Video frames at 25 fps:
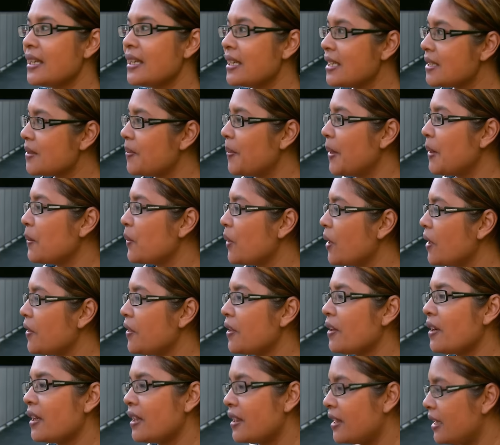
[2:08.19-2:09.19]
It's been
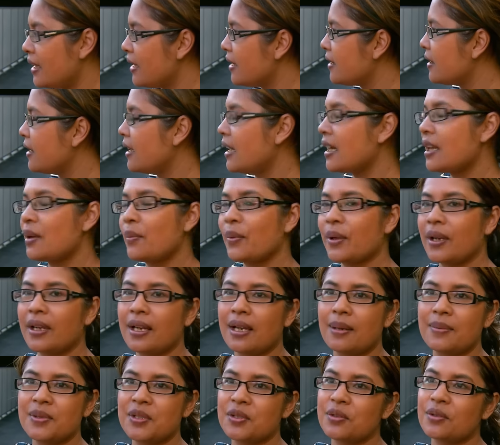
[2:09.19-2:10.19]
worth it. I think that anyone who
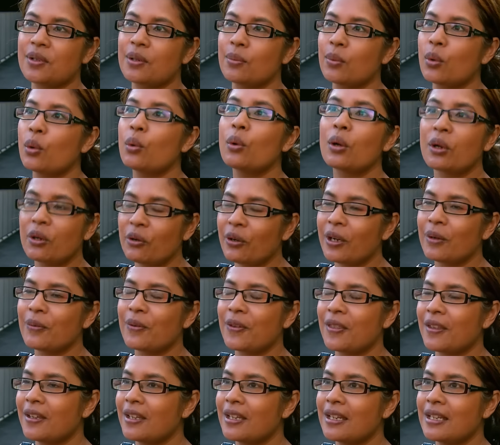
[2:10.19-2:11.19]
comes through will agree
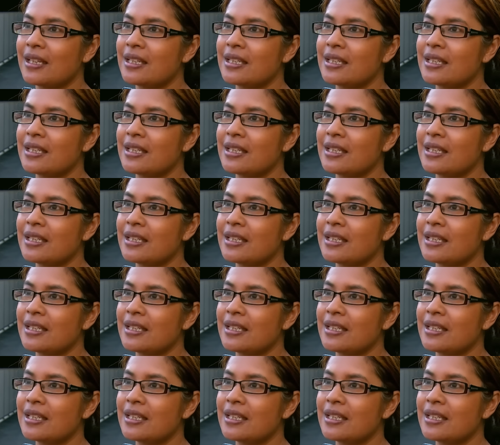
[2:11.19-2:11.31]
with that.